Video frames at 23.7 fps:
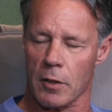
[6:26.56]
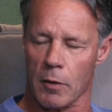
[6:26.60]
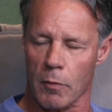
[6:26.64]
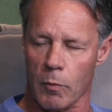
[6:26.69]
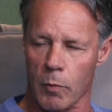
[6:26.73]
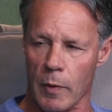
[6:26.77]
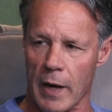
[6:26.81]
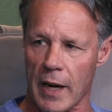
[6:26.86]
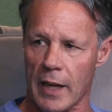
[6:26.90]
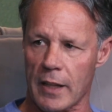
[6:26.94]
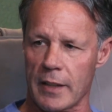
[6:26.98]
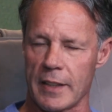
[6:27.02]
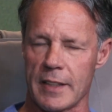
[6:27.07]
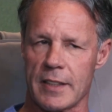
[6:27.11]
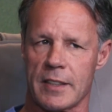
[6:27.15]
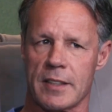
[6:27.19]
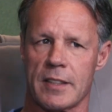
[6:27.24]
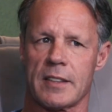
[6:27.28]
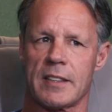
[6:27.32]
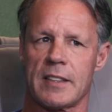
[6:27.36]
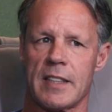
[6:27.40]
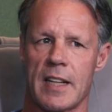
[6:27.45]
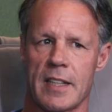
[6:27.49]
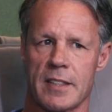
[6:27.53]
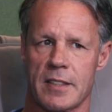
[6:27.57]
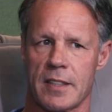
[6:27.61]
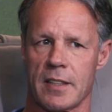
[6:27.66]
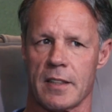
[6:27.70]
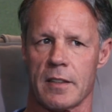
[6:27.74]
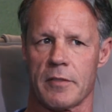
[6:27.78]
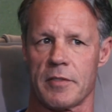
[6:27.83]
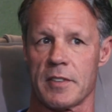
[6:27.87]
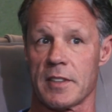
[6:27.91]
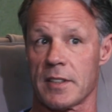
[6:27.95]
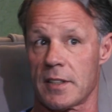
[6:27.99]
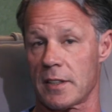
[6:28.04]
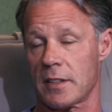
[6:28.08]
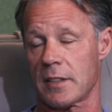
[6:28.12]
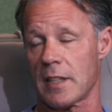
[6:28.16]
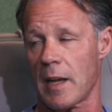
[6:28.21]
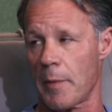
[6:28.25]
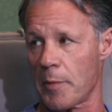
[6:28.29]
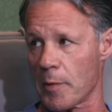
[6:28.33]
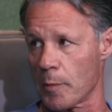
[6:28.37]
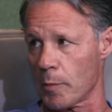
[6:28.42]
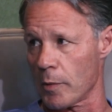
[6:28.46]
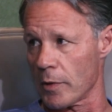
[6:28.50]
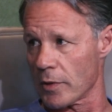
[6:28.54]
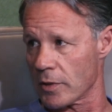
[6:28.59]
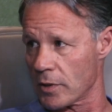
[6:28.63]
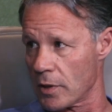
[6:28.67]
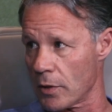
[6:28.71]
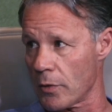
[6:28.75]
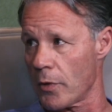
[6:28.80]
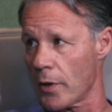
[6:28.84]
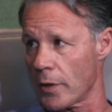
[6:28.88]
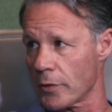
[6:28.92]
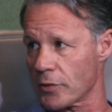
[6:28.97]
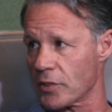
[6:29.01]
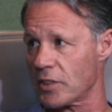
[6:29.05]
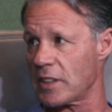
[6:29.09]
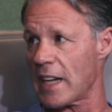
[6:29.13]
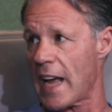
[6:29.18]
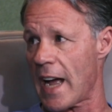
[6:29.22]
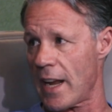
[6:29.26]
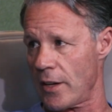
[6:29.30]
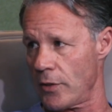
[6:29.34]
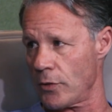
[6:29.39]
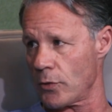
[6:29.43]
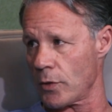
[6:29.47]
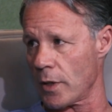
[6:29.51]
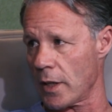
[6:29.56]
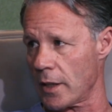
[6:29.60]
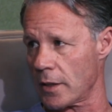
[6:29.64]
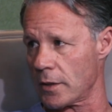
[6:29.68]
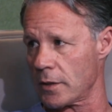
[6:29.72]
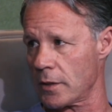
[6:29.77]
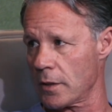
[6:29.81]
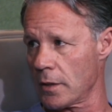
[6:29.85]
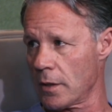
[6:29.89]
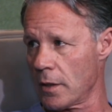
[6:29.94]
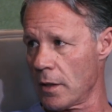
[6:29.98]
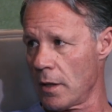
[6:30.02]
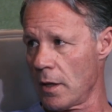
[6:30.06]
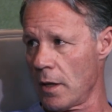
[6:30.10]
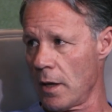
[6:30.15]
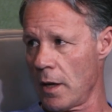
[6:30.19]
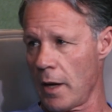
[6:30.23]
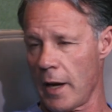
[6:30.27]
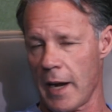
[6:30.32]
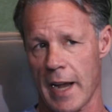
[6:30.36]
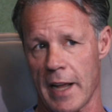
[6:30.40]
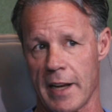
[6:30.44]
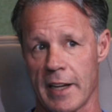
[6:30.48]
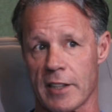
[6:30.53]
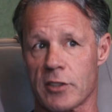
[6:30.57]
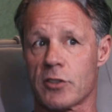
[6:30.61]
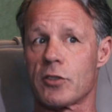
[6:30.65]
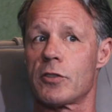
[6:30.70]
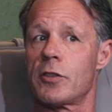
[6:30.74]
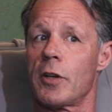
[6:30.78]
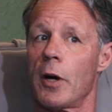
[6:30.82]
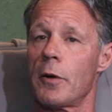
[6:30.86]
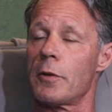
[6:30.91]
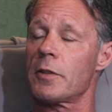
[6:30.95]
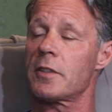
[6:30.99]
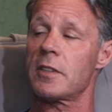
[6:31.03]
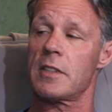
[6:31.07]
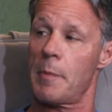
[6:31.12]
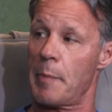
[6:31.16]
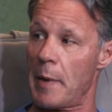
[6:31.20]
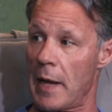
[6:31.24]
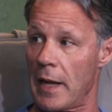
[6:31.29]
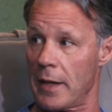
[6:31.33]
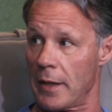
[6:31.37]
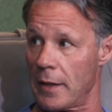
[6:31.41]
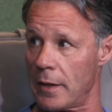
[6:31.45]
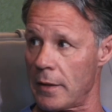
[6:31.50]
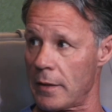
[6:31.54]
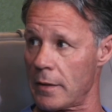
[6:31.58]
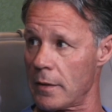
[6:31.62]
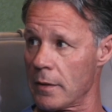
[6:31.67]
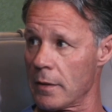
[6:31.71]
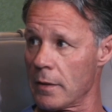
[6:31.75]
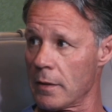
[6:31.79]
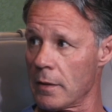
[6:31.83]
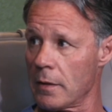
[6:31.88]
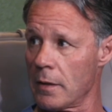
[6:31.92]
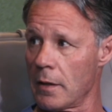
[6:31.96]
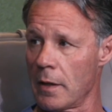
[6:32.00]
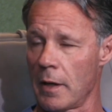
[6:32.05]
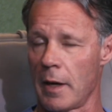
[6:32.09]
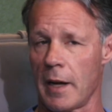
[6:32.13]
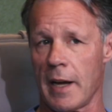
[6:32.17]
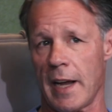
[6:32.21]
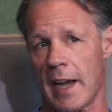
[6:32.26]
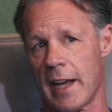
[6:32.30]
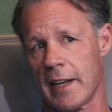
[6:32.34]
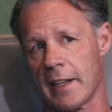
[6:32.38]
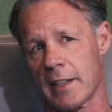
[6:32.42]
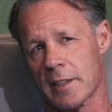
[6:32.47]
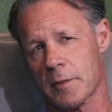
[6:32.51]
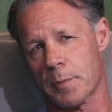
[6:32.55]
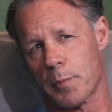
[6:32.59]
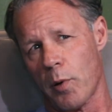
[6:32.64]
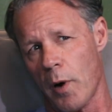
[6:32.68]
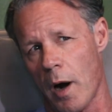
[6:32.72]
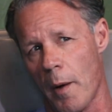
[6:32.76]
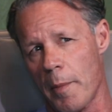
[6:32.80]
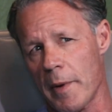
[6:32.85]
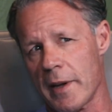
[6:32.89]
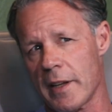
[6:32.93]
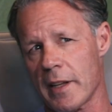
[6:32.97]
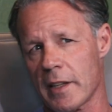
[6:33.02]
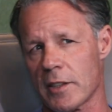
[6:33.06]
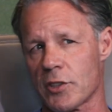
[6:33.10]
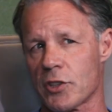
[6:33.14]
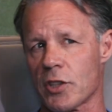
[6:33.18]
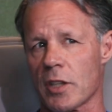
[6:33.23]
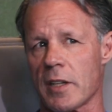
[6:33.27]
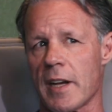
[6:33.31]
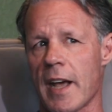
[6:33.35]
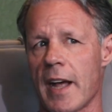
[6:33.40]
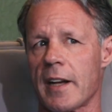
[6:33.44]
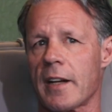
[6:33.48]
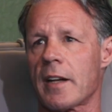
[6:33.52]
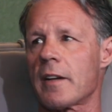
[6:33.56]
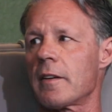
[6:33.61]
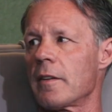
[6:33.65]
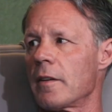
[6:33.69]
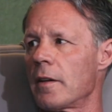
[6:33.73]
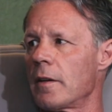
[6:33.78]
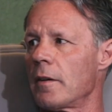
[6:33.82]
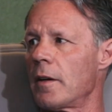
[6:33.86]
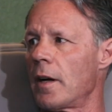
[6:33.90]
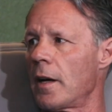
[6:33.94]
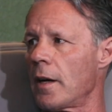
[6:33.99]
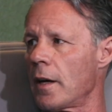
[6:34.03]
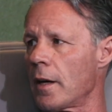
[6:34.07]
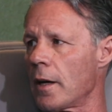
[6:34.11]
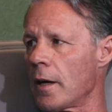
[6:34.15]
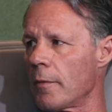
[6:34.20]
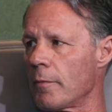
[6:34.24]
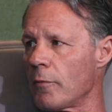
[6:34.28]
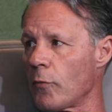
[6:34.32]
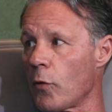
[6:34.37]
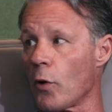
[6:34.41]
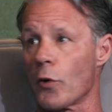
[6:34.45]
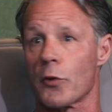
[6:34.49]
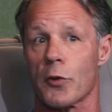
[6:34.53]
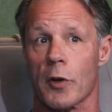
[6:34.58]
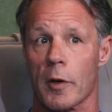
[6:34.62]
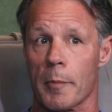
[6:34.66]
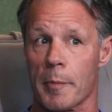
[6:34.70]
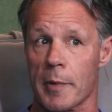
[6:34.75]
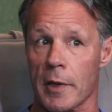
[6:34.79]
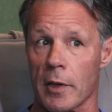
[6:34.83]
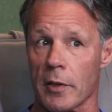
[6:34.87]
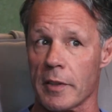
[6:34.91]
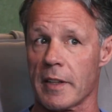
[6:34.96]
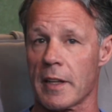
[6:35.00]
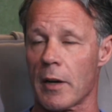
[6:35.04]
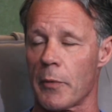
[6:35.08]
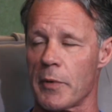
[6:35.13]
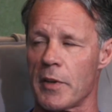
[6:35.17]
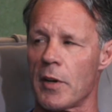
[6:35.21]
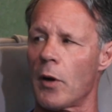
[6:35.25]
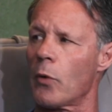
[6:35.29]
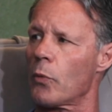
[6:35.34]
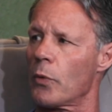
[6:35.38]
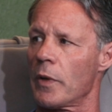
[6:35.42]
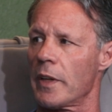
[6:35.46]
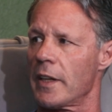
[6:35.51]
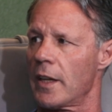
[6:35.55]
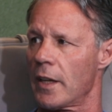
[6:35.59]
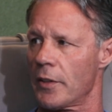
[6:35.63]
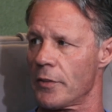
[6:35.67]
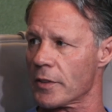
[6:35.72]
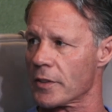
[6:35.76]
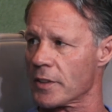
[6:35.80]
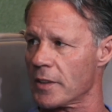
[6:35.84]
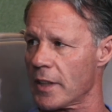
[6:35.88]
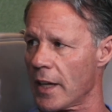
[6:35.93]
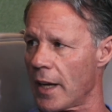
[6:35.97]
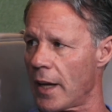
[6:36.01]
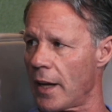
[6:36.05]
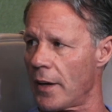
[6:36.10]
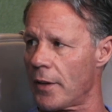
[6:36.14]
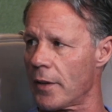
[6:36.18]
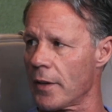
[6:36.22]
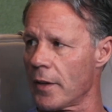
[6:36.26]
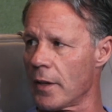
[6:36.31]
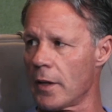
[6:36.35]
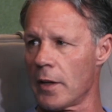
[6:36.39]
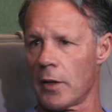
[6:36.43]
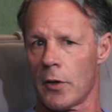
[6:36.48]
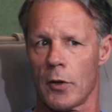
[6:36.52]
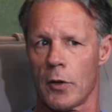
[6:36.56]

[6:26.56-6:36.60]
directly sensitive and susceptible to those statin drugs. And it's dose dependent. And it's probably a genetic vulnerability that we don't really understand.